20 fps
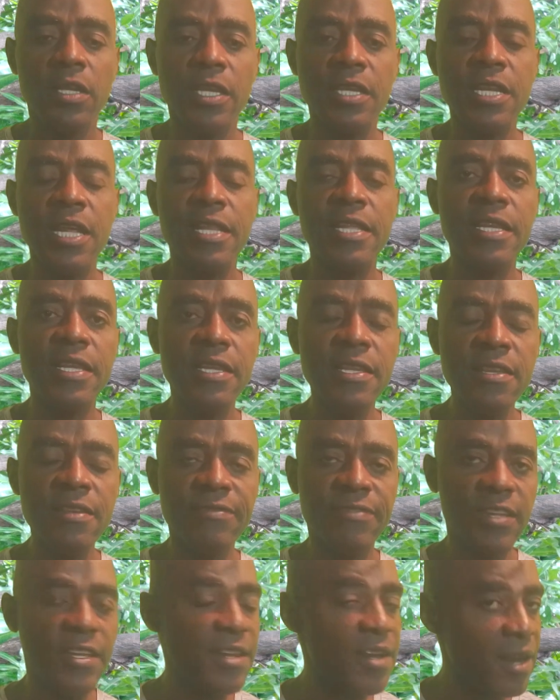In the
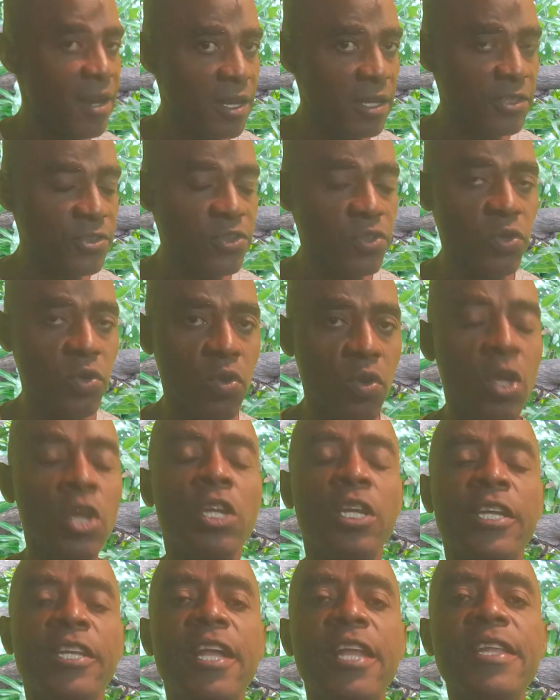evening also,
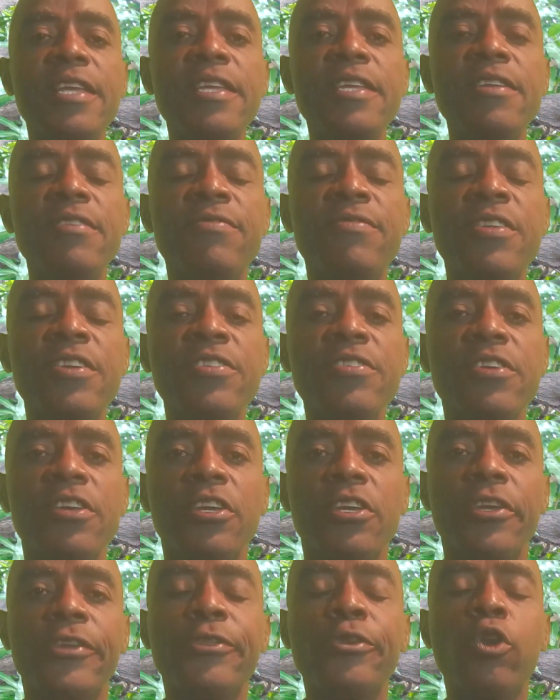in the evening,
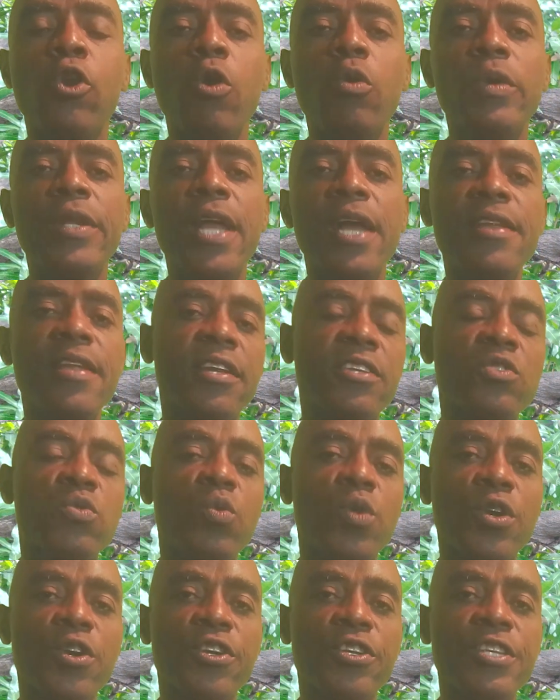it go with the
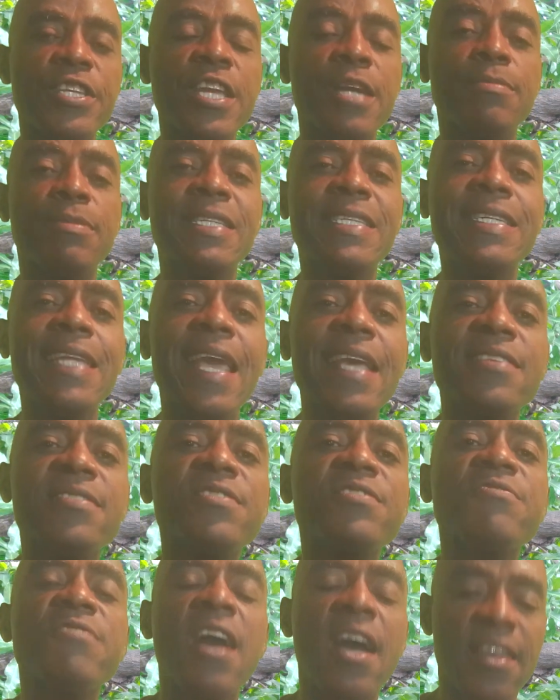next word named
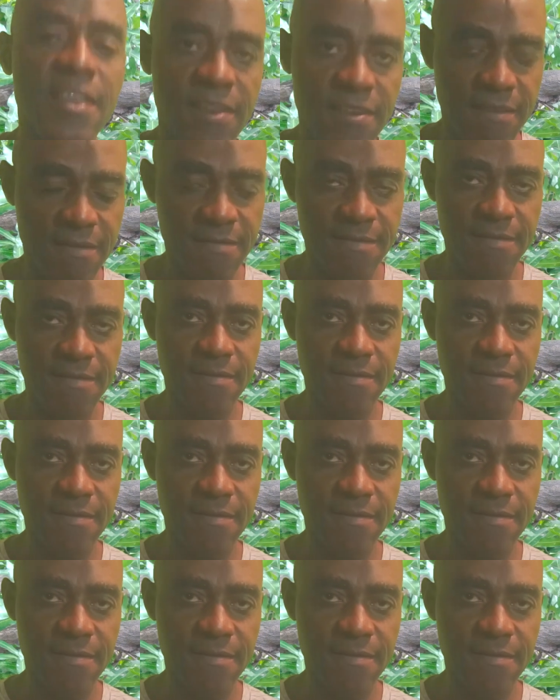test ride.